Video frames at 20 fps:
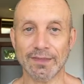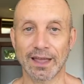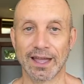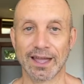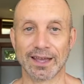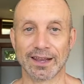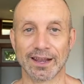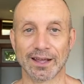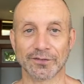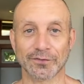
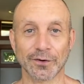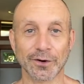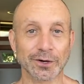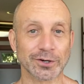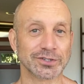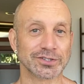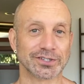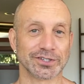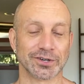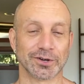And at
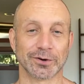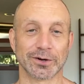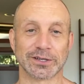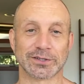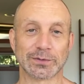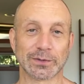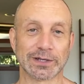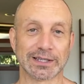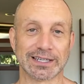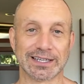first,
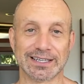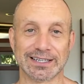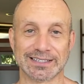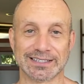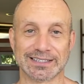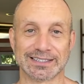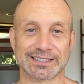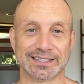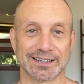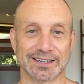it's really
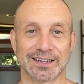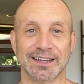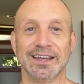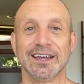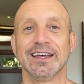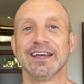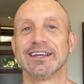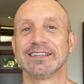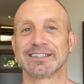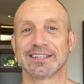easy to
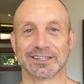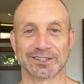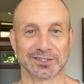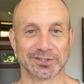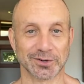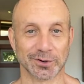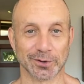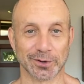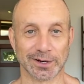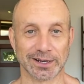tell
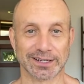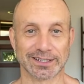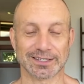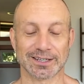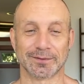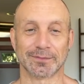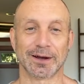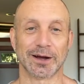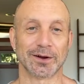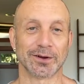stories
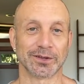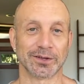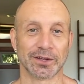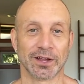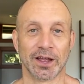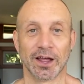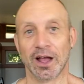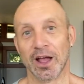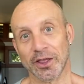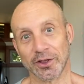about
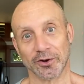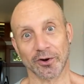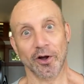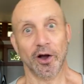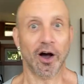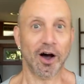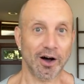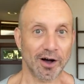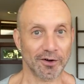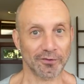your
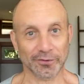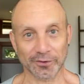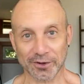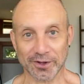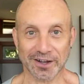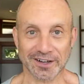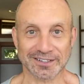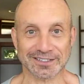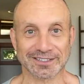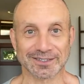awful
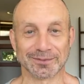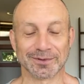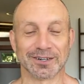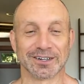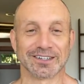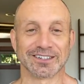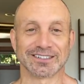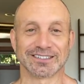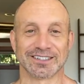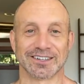
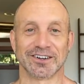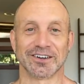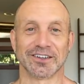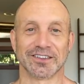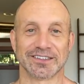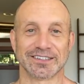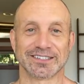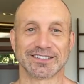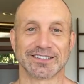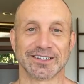customers and all
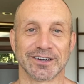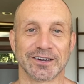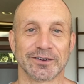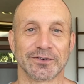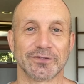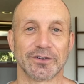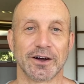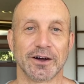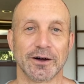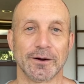this
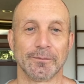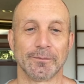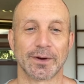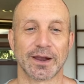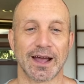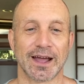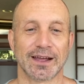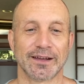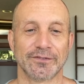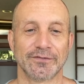stuff.
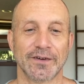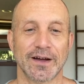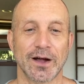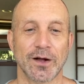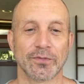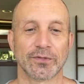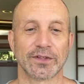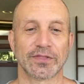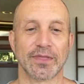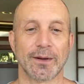But I have
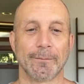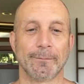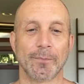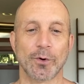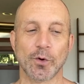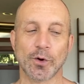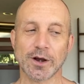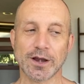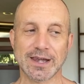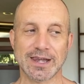found that the
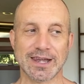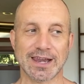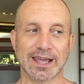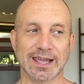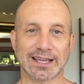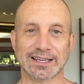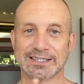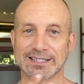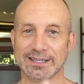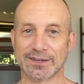more
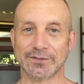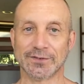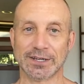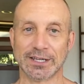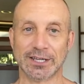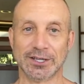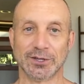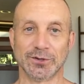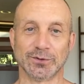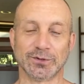
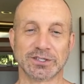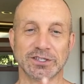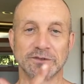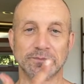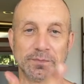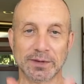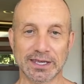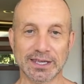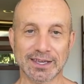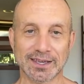negativity you
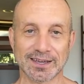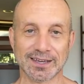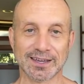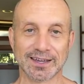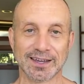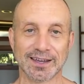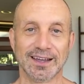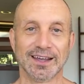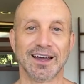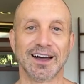speak,
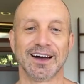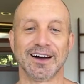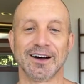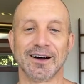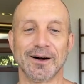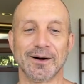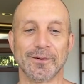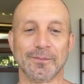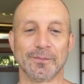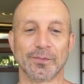
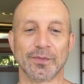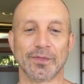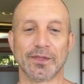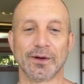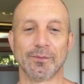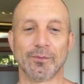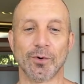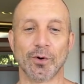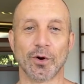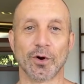the
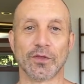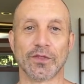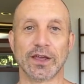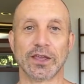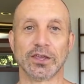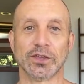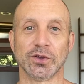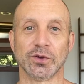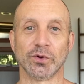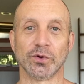more
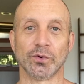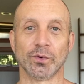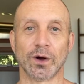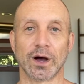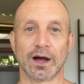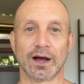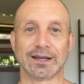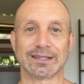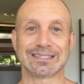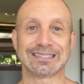that you
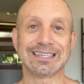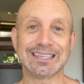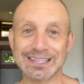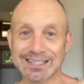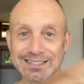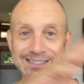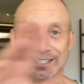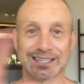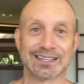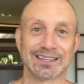see
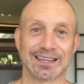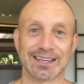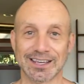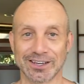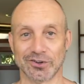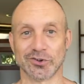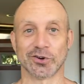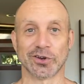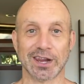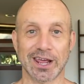it
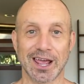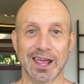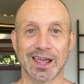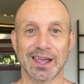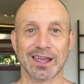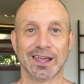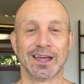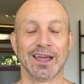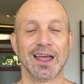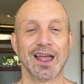in your
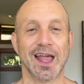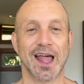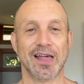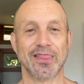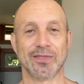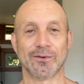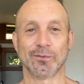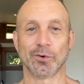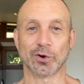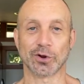day
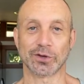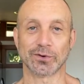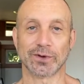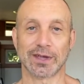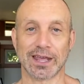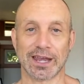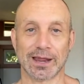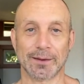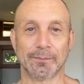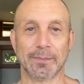and the more you
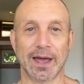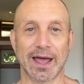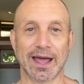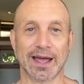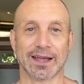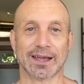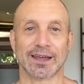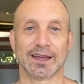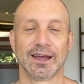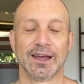get it
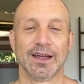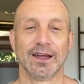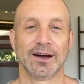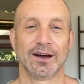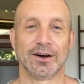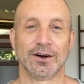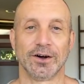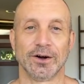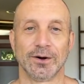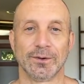back.
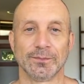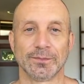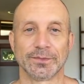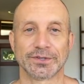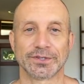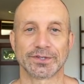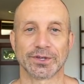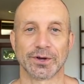In